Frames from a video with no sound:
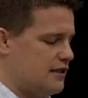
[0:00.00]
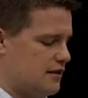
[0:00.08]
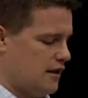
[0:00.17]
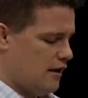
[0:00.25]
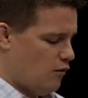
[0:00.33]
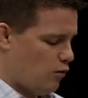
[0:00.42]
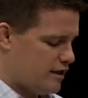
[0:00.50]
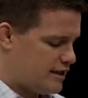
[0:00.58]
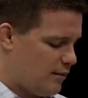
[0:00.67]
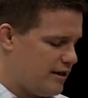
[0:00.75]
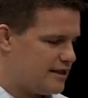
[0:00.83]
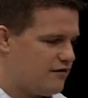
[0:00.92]
is when
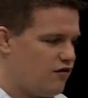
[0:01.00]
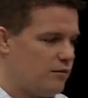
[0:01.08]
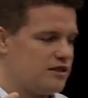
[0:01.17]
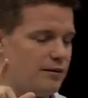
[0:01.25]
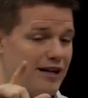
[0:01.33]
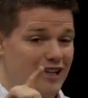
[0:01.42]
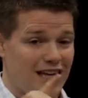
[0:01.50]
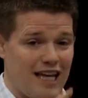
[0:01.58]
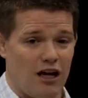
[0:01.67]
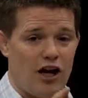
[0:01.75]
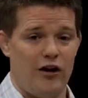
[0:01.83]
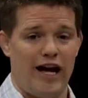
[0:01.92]
somebody
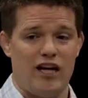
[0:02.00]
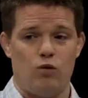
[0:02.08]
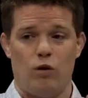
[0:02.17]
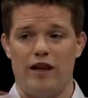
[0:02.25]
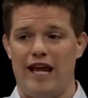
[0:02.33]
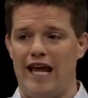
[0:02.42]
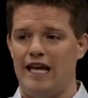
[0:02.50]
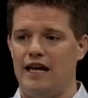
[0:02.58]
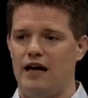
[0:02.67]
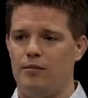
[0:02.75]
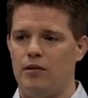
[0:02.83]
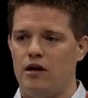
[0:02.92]
clicking on your ad to where they
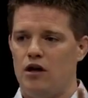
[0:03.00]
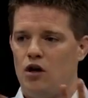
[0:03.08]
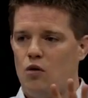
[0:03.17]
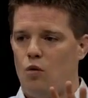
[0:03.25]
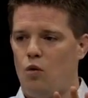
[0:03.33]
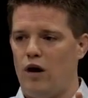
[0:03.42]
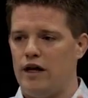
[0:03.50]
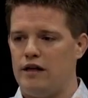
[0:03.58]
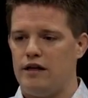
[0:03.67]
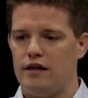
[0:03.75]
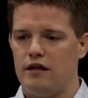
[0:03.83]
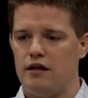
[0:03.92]
end up,
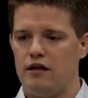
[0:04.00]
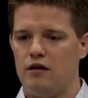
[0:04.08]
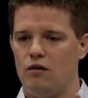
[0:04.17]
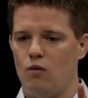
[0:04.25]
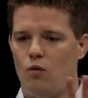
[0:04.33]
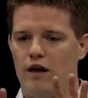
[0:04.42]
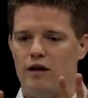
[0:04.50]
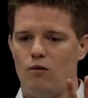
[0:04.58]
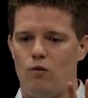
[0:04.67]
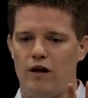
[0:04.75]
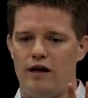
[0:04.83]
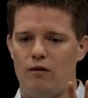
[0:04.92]
what
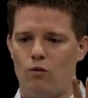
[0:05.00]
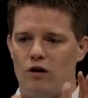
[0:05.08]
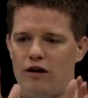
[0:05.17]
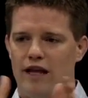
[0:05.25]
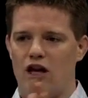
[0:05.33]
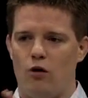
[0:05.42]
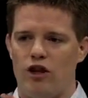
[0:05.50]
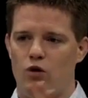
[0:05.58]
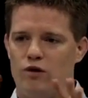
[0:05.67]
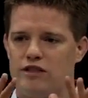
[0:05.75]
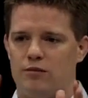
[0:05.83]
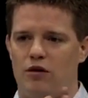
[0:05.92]
are they going
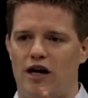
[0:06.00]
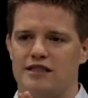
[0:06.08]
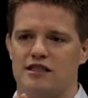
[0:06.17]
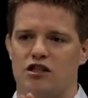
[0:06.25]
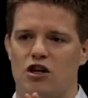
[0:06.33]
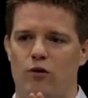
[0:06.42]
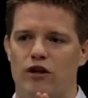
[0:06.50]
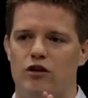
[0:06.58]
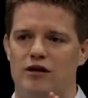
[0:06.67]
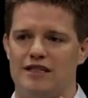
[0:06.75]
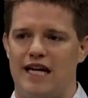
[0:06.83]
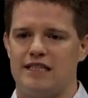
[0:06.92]
through? What's the process they're going
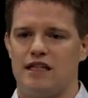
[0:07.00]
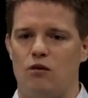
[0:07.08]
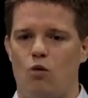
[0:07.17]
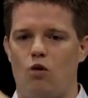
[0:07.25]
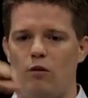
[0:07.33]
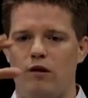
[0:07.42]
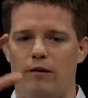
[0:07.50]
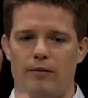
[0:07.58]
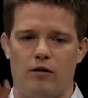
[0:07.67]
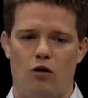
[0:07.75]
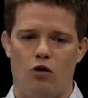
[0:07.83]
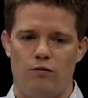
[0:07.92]
through? Because that's going to warm them
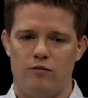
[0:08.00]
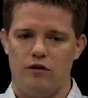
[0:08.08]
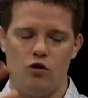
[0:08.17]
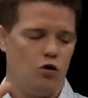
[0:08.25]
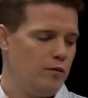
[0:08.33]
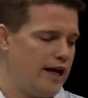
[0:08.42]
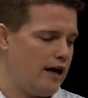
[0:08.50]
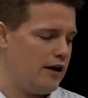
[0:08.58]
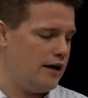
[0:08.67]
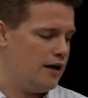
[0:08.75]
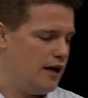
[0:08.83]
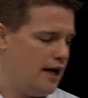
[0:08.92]
up, cool them
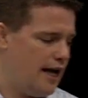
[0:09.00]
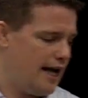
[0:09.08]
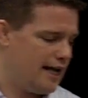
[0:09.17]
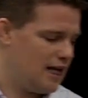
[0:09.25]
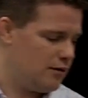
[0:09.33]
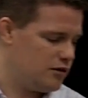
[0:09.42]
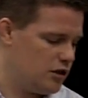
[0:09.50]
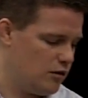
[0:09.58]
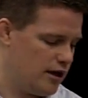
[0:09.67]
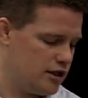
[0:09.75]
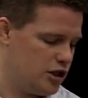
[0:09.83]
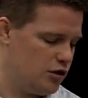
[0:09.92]
down, and get them
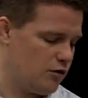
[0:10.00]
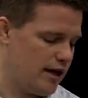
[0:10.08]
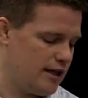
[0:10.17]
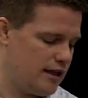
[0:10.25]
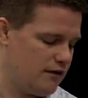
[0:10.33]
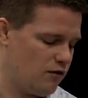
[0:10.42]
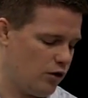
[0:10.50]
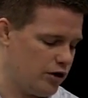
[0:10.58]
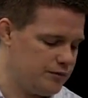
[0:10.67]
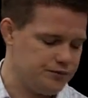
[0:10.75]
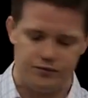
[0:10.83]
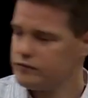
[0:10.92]
to do the right thing for
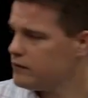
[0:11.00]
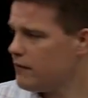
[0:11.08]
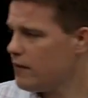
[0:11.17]
you.